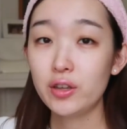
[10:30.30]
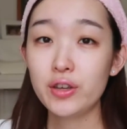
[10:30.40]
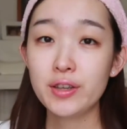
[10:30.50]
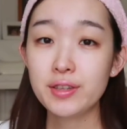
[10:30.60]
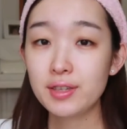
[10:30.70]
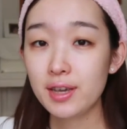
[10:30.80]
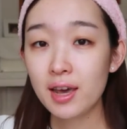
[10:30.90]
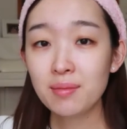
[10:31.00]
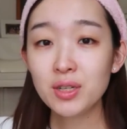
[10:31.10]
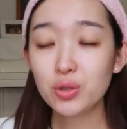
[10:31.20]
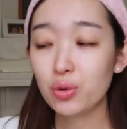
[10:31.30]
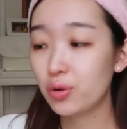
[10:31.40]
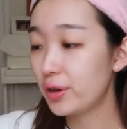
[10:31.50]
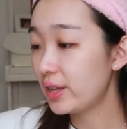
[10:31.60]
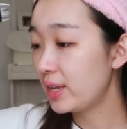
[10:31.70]
You can see how much
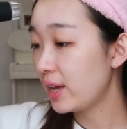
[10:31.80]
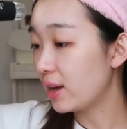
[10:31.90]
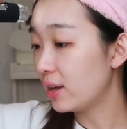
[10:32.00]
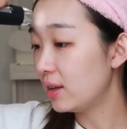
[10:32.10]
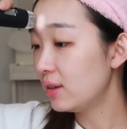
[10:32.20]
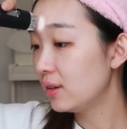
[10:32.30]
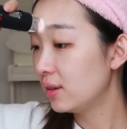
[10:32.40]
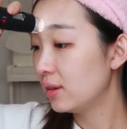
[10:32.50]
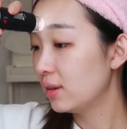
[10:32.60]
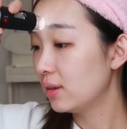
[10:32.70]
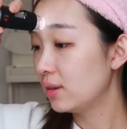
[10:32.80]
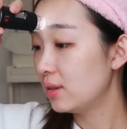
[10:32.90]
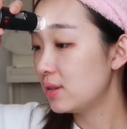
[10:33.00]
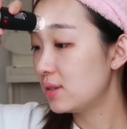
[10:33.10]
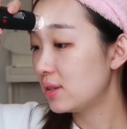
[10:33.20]
oilier
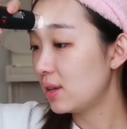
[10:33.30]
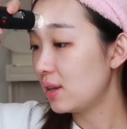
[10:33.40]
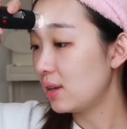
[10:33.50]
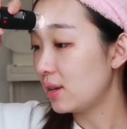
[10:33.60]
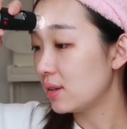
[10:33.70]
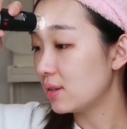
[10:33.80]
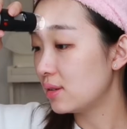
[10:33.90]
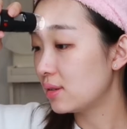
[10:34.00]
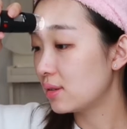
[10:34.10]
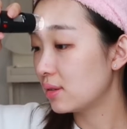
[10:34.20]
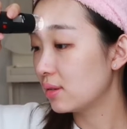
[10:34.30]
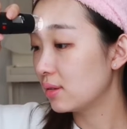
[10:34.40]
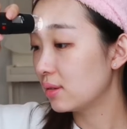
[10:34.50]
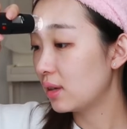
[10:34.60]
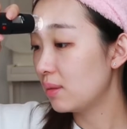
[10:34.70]
the skin is
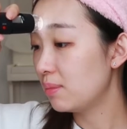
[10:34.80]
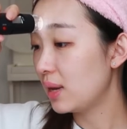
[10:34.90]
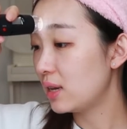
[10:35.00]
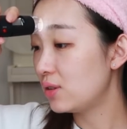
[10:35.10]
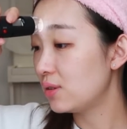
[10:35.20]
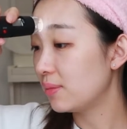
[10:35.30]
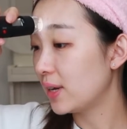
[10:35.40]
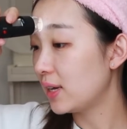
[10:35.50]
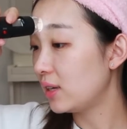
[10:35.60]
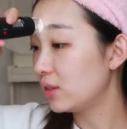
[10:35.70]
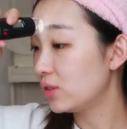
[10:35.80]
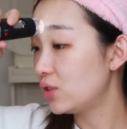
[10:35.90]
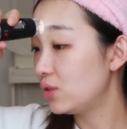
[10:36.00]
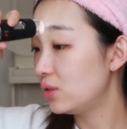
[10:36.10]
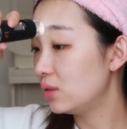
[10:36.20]
compared to my
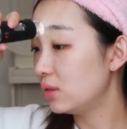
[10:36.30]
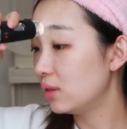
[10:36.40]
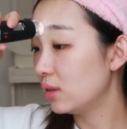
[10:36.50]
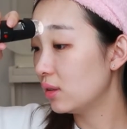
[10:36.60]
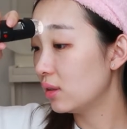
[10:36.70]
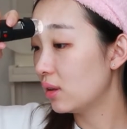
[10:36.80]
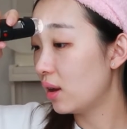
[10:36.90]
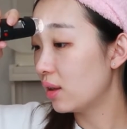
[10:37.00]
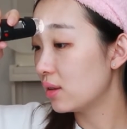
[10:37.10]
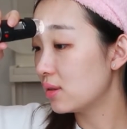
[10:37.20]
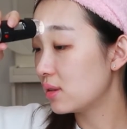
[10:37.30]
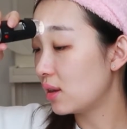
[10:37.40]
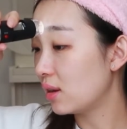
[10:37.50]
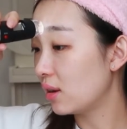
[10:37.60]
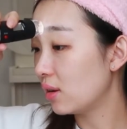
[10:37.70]
other
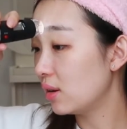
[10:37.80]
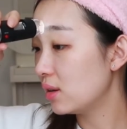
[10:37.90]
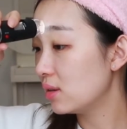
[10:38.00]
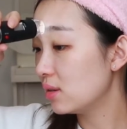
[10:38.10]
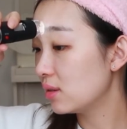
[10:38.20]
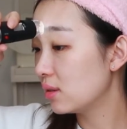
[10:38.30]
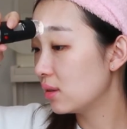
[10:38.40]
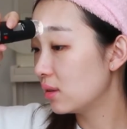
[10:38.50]
skin areas.